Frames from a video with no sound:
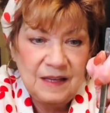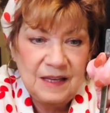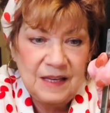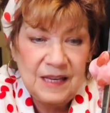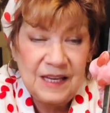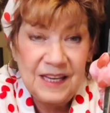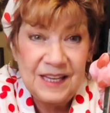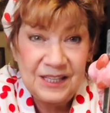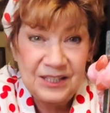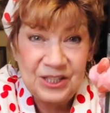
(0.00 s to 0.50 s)

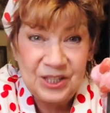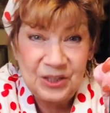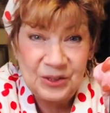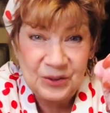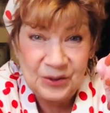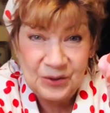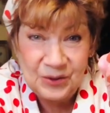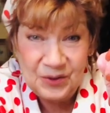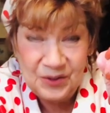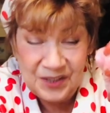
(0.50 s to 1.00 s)

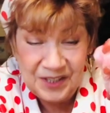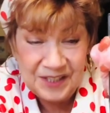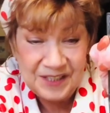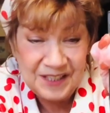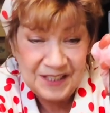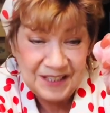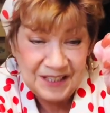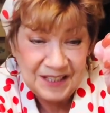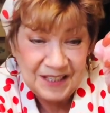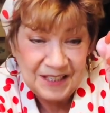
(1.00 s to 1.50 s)
into
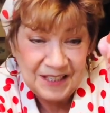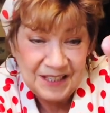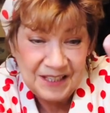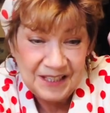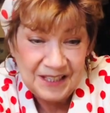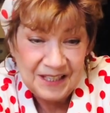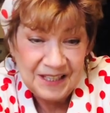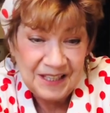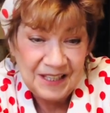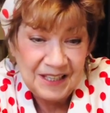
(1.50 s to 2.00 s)

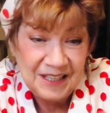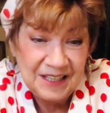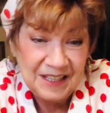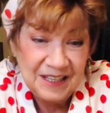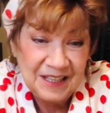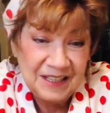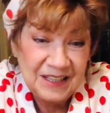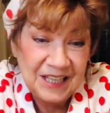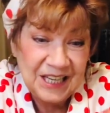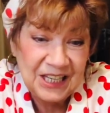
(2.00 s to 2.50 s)

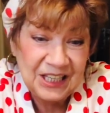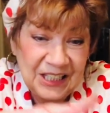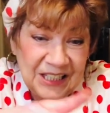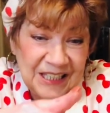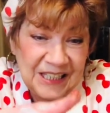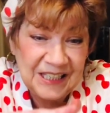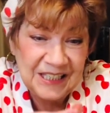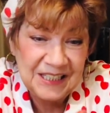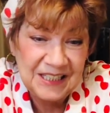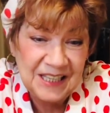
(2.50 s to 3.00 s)
the
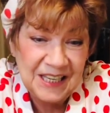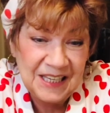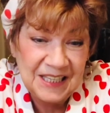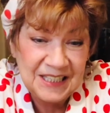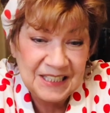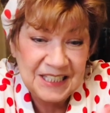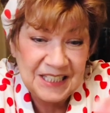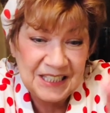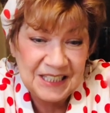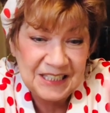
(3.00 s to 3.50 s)
clean
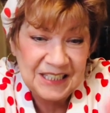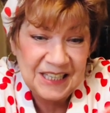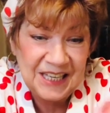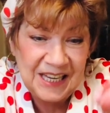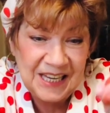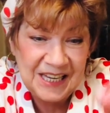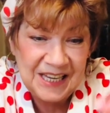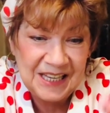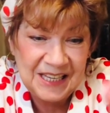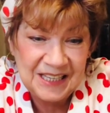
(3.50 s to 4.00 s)
tin
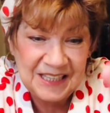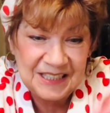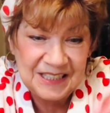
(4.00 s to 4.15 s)
can.